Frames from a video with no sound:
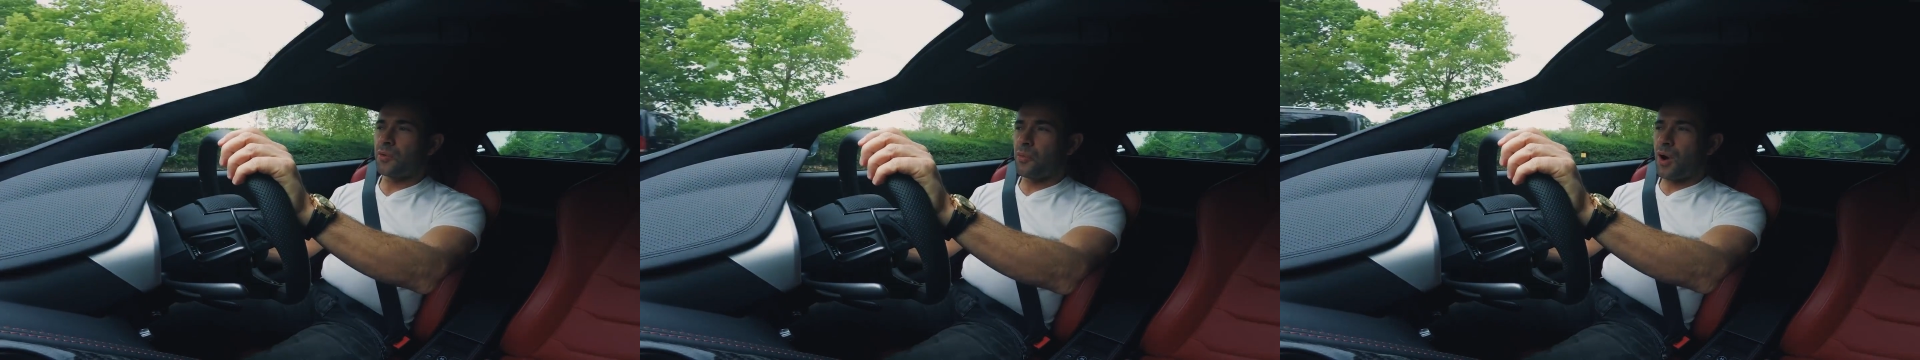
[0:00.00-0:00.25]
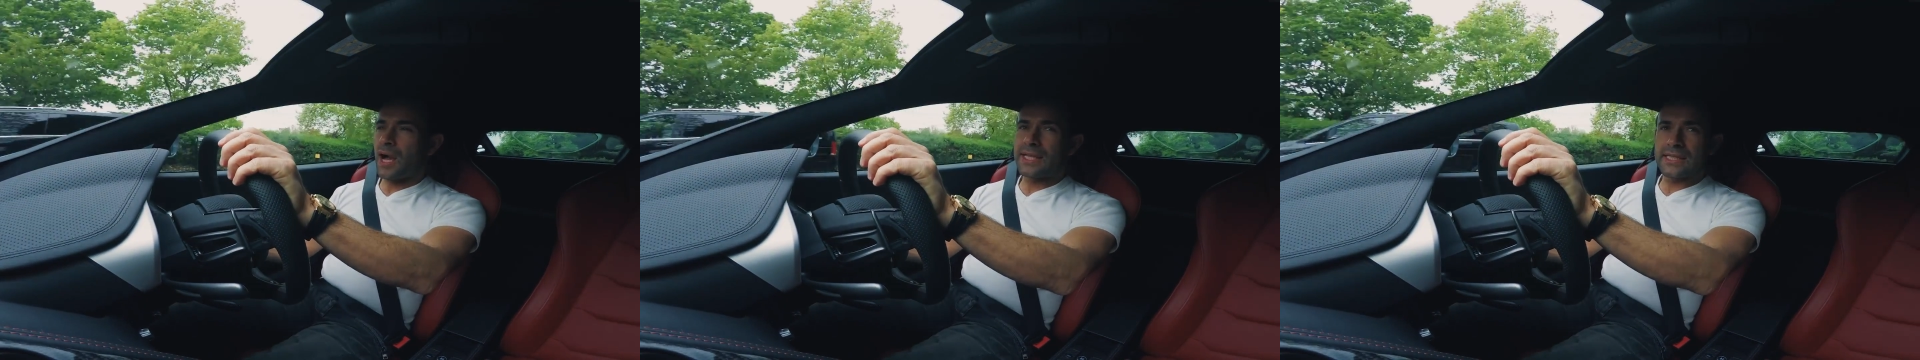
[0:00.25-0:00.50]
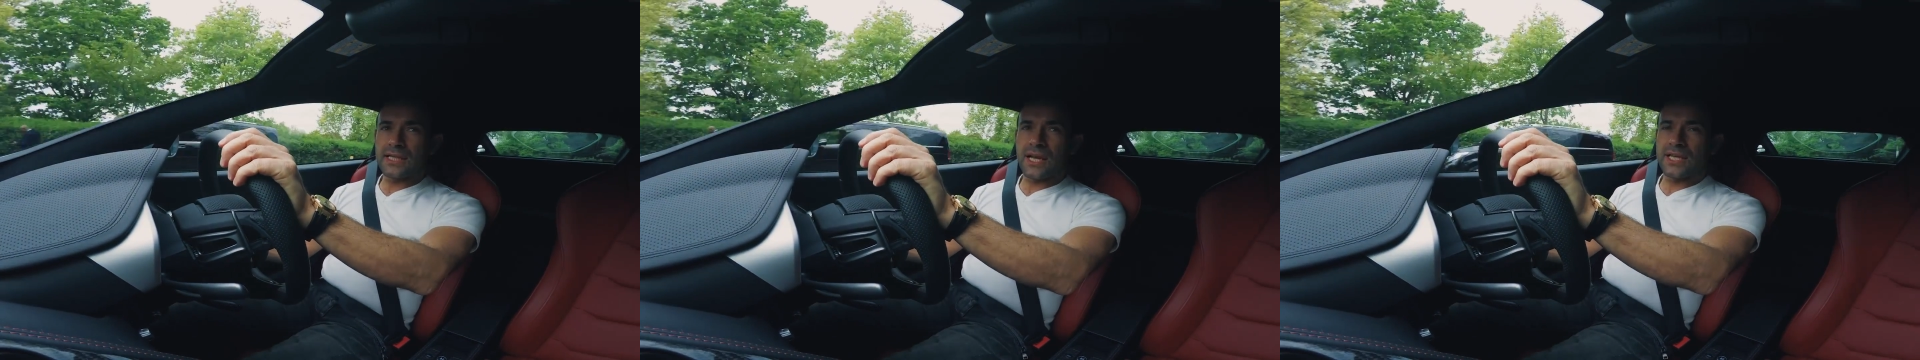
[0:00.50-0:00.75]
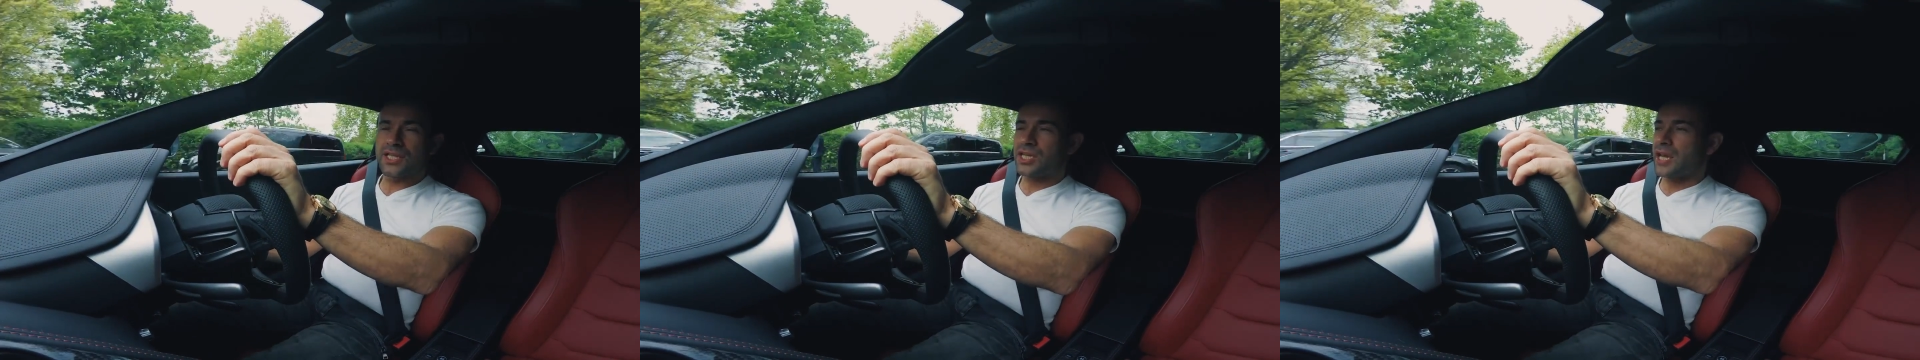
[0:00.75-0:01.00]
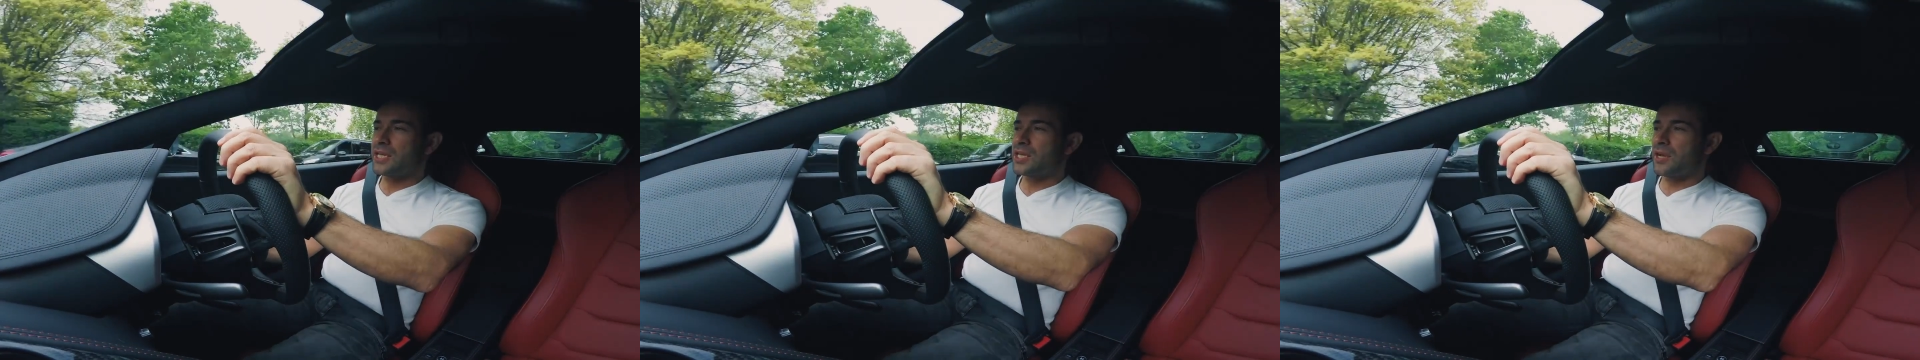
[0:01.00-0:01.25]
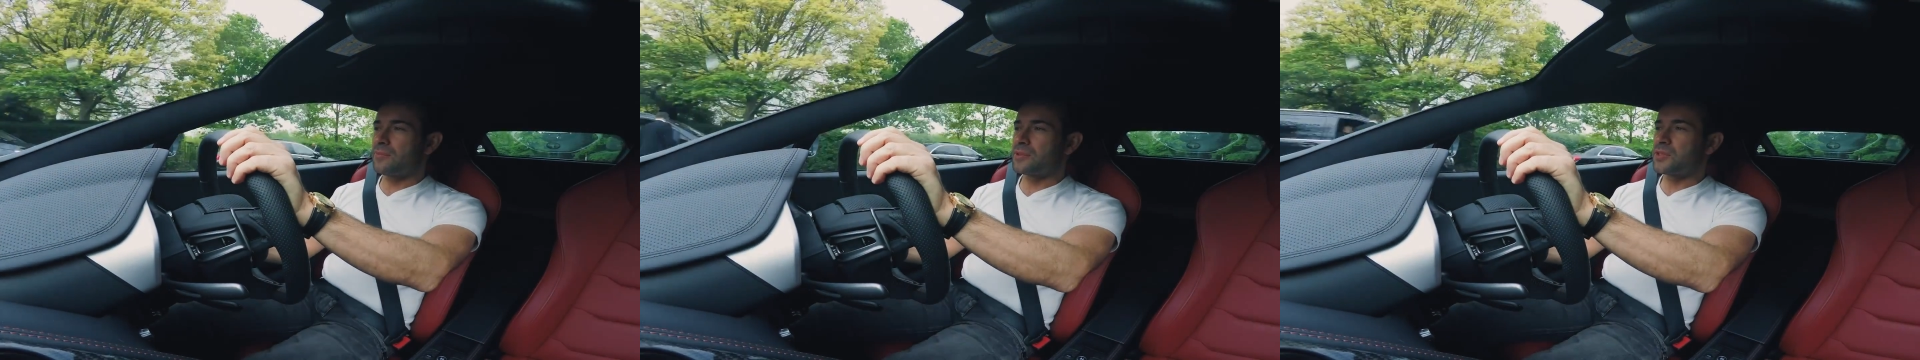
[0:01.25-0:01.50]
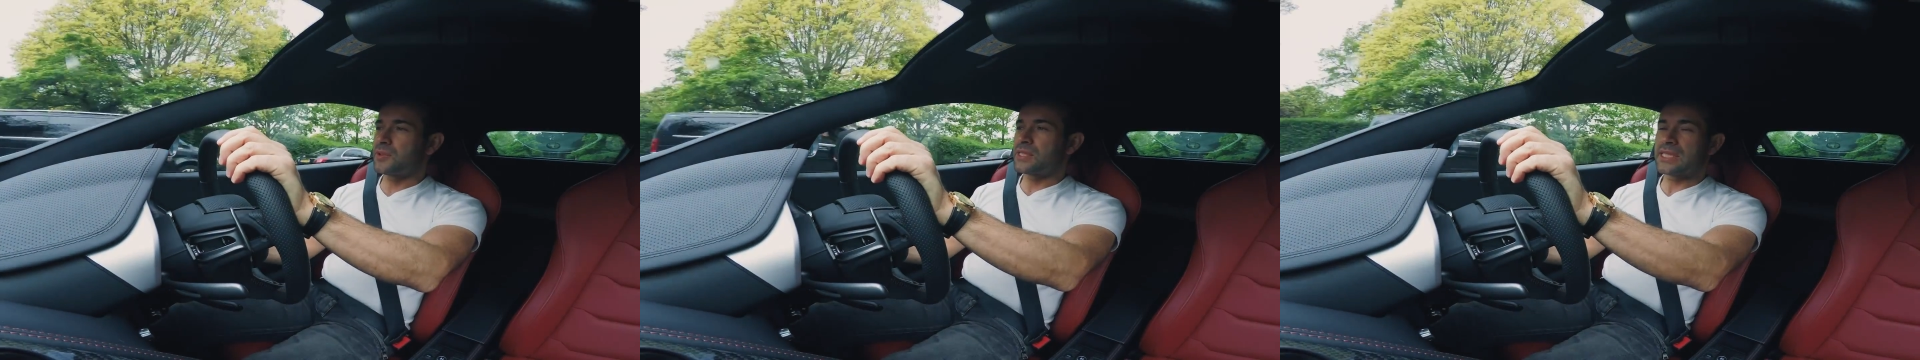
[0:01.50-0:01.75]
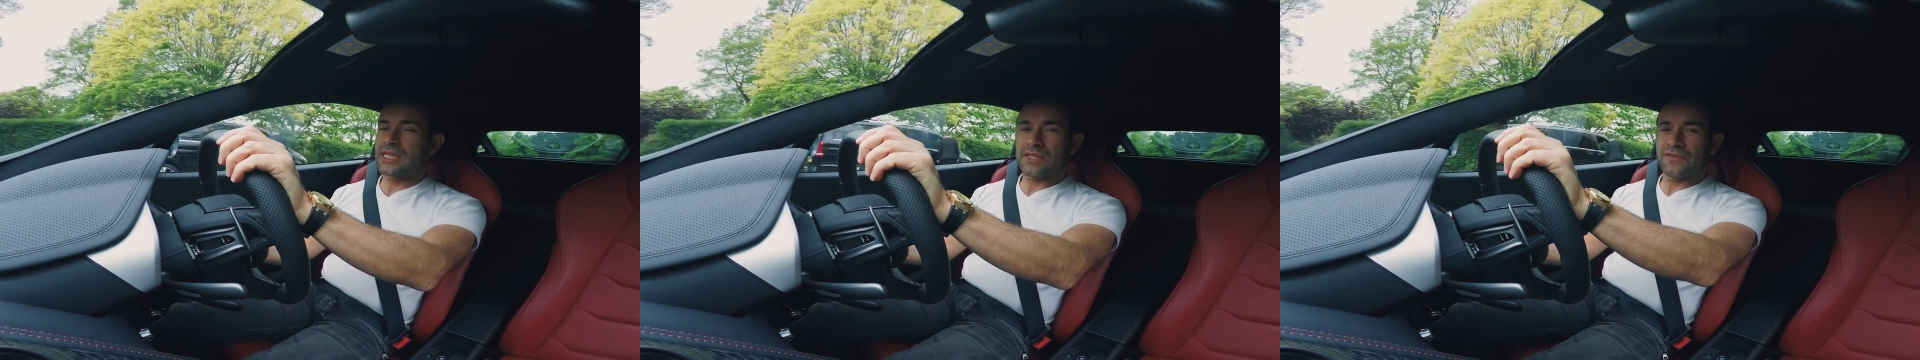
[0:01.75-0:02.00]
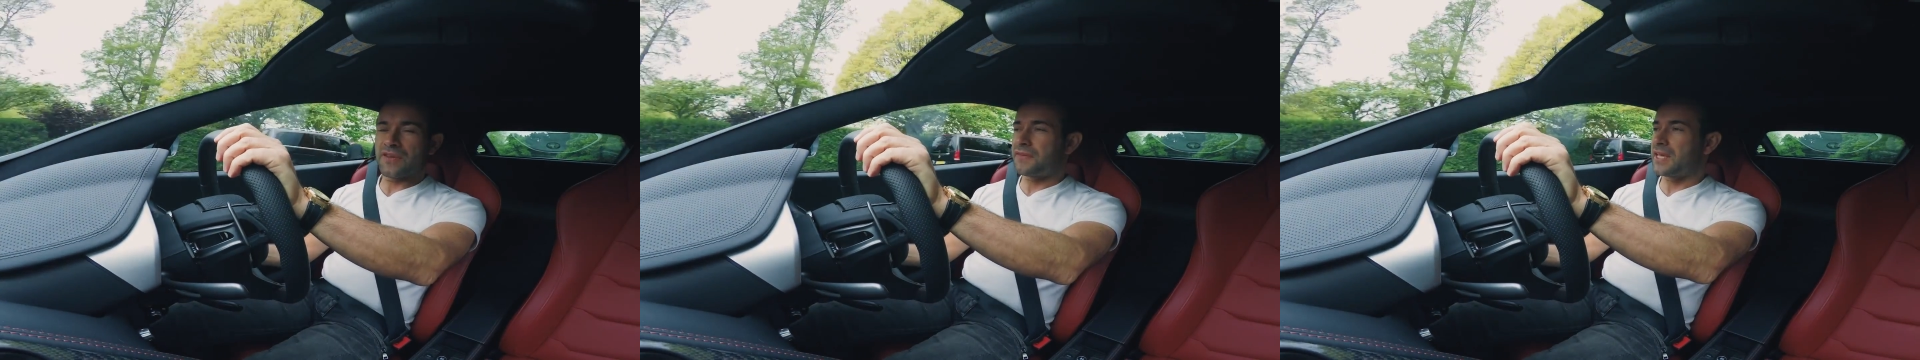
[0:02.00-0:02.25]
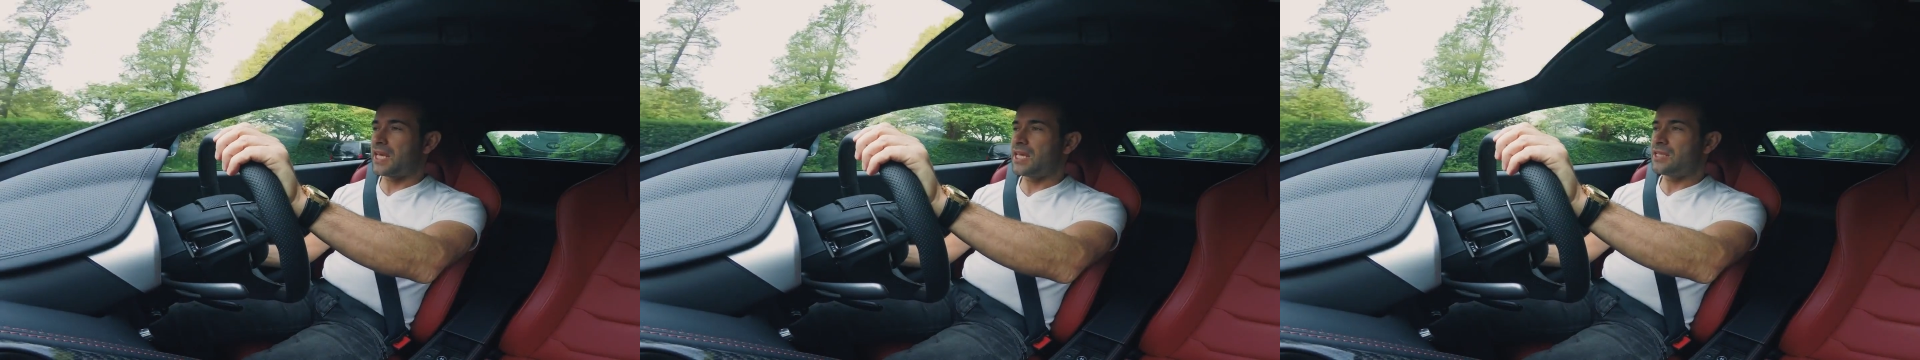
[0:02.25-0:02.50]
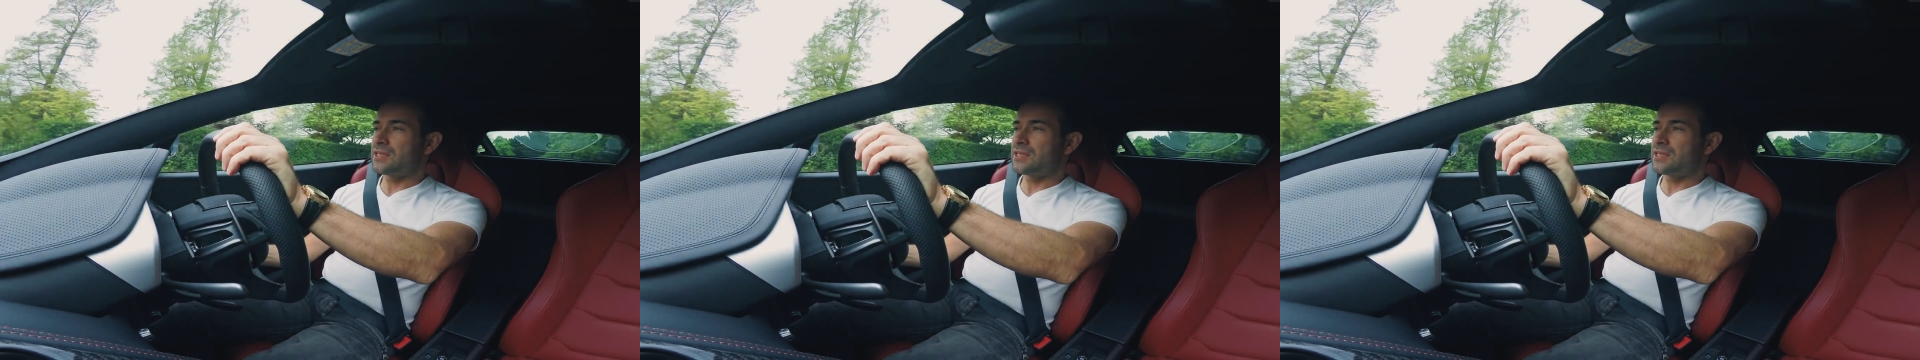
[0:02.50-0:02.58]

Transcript: why did I change up to a 650?